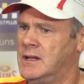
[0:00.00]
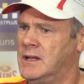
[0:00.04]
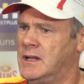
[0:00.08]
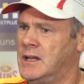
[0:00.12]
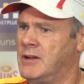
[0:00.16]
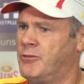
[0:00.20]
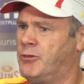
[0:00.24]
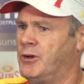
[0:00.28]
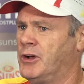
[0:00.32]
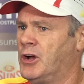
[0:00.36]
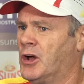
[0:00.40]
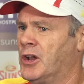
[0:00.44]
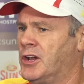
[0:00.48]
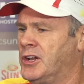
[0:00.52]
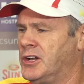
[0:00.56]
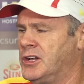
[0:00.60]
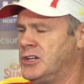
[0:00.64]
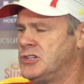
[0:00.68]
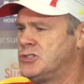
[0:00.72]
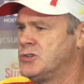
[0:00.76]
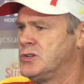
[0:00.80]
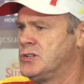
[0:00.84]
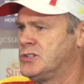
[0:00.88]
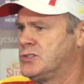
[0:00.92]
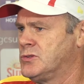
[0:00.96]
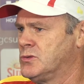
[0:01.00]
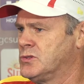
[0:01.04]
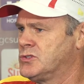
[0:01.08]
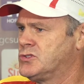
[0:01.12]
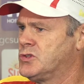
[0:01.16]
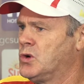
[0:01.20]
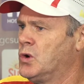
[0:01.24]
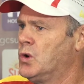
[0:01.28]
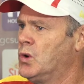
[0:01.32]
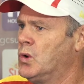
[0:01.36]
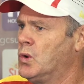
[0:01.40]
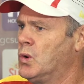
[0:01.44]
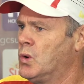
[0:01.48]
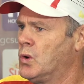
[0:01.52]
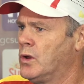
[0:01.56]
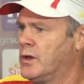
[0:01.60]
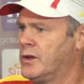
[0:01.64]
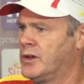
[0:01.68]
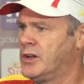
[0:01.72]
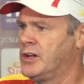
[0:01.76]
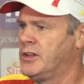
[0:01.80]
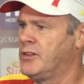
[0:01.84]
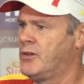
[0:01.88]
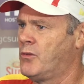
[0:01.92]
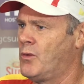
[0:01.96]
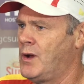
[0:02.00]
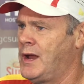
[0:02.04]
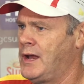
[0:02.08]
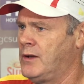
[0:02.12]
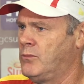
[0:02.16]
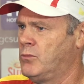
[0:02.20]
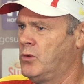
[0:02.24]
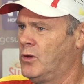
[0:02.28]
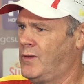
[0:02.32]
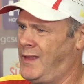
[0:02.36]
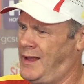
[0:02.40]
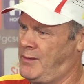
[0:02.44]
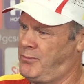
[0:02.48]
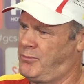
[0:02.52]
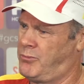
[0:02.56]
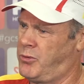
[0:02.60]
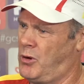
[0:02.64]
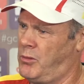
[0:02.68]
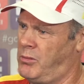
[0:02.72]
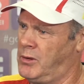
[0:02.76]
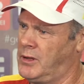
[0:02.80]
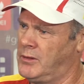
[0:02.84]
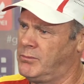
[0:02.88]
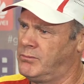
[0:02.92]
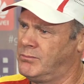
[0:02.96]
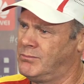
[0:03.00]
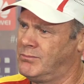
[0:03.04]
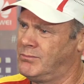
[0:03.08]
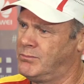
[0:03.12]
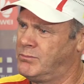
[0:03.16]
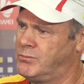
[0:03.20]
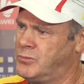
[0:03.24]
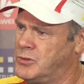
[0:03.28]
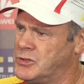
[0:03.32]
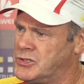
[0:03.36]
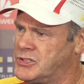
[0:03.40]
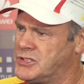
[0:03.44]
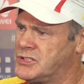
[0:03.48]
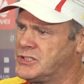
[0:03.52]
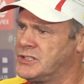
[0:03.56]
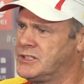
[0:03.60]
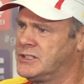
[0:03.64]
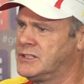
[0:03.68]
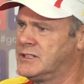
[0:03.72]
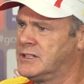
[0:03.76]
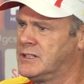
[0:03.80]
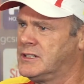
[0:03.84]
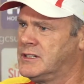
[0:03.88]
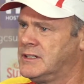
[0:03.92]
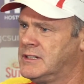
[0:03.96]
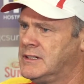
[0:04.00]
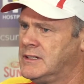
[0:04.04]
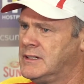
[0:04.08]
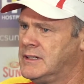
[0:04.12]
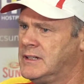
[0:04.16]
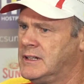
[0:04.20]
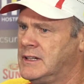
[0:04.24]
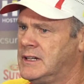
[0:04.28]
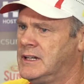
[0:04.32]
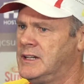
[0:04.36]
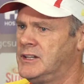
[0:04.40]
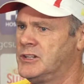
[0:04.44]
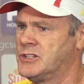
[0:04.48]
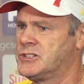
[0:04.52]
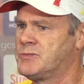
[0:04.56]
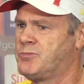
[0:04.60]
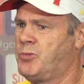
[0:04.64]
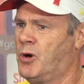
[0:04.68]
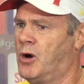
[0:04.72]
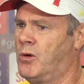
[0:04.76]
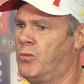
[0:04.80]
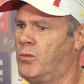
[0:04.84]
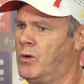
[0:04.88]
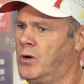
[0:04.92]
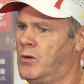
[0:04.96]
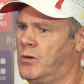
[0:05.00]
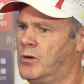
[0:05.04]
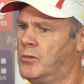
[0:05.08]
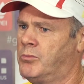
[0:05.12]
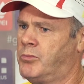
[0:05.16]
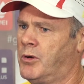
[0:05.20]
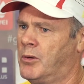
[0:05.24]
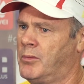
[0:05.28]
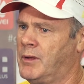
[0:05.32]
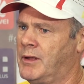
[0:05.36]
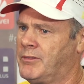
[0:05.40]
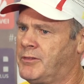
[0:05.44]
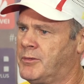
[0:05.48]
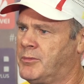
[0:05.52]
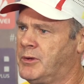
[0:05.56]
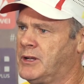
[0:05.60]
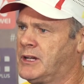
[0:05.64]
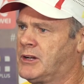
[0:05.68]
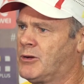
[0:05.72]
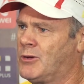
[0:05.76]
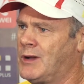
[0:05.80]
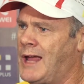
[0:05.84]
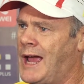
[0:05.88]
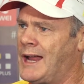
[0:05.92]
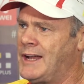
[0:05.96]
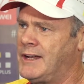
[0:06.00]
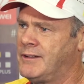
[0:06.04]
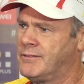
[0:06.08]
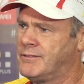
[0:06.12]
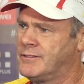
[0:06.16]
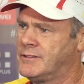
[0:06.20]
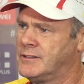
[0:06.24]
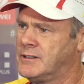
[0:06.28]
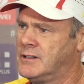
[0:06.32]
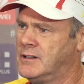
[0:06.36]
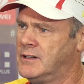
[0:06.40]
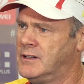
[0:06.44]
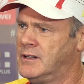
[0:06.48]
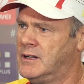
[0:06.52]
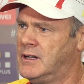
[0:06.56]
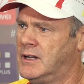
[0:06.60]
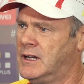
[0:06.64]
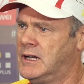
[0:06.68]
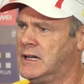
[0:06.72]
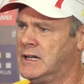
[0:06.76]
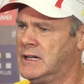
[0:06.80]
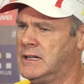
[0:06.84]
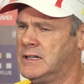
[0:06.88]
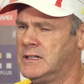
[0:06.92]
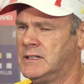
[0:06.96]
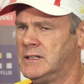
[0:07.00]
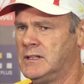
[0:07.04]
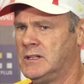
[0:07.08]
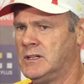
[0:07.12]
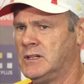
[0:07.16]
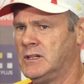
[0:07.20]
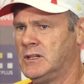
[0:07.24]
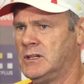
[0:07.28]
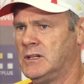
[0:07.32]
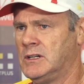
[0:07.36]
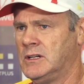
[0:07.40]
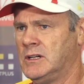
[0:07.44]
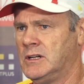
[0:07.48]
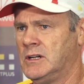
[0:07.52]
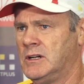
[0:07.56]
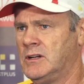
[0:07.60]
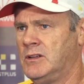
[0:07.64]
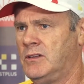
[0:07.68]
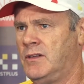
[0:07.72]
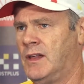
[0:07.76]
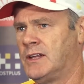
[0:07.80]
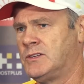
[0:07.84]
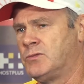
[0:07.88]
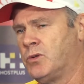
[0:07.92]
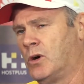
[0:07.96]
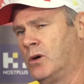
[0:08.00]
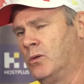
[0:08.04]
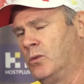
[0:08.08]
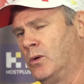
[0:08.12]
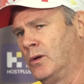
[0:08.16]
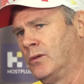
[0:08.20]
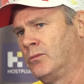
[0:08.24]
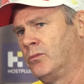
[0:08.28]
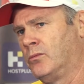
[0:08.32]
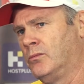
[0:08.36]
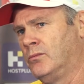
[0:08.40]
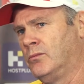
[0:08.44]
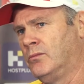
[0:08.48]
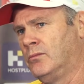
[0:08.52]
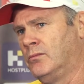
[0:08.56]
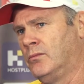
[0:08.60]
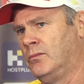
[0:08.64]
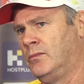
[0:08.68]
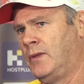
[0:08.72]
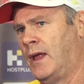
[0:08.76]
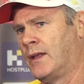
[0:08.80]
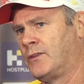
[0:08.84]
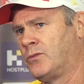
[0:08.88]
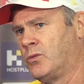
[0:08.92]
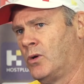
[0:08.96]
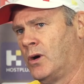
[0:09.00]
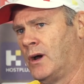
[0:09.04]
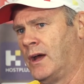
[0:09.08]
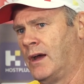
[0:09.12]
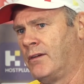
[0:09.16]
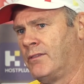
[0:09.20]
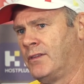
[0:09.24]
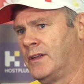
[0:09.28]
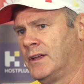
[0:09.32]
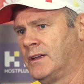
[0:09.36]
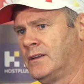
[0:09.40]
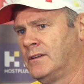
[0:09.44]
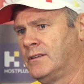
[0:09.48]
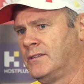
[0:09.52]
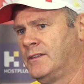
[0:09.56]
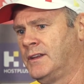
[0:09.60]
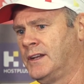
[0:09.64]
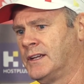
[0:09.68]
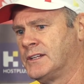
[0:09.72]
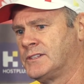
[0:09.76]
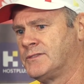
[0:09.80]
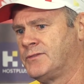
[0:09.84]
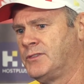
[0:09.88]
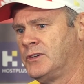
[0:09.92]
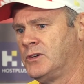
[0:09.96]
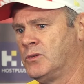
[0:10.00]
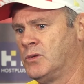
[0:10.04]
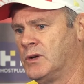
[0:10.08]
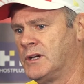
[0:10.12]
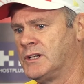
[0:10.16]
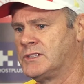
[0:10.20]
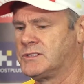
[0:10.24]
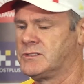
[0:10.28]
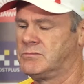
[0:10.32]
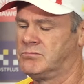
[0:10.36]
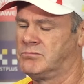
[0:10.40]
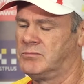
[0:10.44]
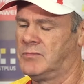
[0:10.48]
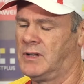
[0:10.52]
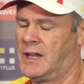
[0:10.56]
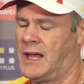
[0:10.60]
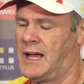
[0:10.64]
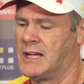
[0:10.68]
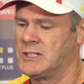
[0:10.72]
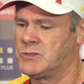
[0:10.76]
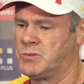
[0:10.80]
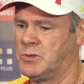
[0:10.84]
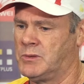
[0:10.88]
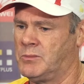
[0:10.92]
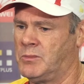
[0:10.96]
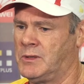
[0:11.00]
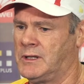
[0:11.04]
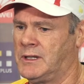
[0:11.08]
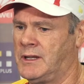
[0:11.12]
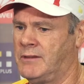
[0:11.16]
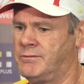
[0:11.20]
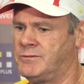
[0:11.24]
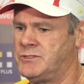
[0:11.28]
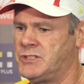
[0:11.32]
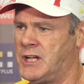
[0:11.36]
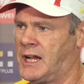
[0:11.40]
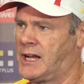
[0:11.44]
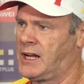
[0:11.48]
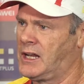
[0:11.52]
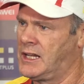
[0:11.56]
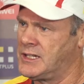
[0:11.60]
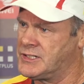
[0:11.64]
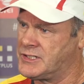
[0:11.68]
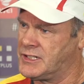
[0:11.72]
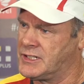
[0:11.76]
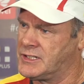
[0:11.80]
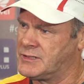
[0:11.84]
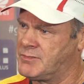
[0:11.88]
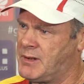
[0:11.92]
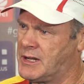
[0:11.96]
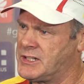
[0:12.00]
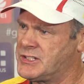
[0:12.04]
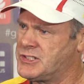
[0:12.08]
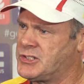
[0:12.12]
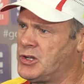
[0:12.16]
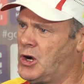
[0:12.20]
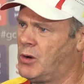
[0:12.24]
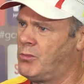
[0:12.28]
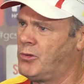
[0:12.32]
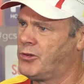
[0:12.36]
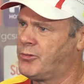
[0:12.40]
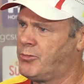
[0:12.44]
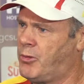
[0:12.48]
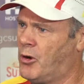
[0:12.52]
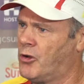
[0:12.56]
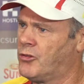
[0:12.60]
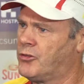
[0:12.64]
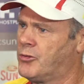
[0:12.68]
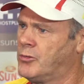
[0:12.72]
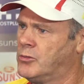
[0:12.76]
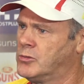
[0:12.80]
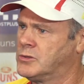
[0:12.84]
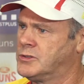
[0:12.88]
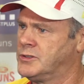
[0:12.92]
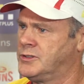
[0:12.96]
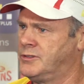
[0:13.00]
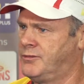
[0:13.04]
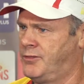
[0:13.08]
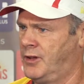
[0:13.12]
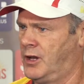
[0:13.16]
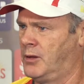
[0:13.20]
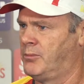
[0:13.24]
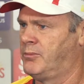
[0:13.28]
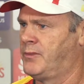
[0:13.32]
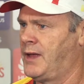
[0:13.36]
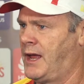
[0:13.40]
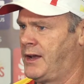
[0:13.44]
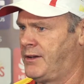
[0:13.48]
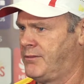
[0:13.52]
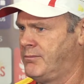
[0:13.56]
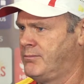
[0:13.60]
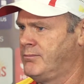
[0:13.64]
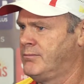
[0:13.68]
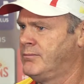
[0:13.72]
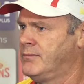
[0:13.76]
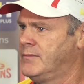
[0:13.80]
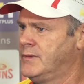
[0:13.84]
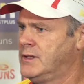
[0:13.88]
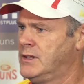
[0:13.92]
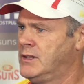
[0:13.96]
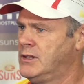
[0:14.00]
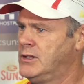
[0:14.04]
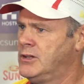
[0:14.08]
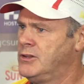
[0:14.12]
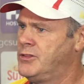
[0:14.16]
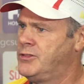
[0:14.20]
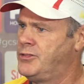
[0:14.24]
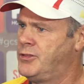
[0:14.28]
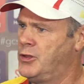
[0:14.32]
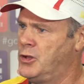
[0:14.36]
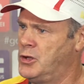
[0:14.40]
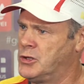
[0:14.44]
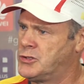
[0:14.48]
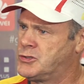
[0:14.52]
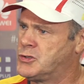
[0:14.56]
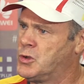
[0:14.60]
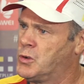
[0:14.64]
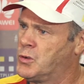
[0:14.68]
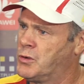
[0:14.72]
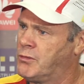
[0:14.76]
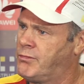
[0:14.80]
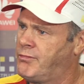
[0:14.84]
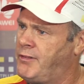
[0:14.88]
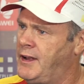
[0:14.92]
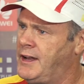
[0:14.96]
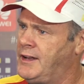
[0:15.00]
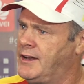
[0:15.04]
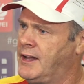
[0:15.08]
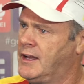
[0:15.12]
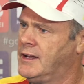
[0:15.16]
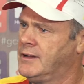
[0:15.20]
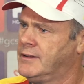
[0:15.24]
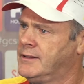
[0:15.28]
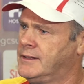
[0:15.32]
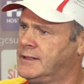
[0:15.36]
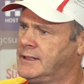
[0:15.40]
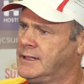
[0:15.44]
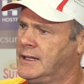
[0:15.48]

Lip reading: If we got an injury to a tall at either end, well, that probably puts us in a spot where we'll probably have to be creative. That's why over the next few weeks and last week we give Jack Leslie as much time as possible to develop that third tall defender.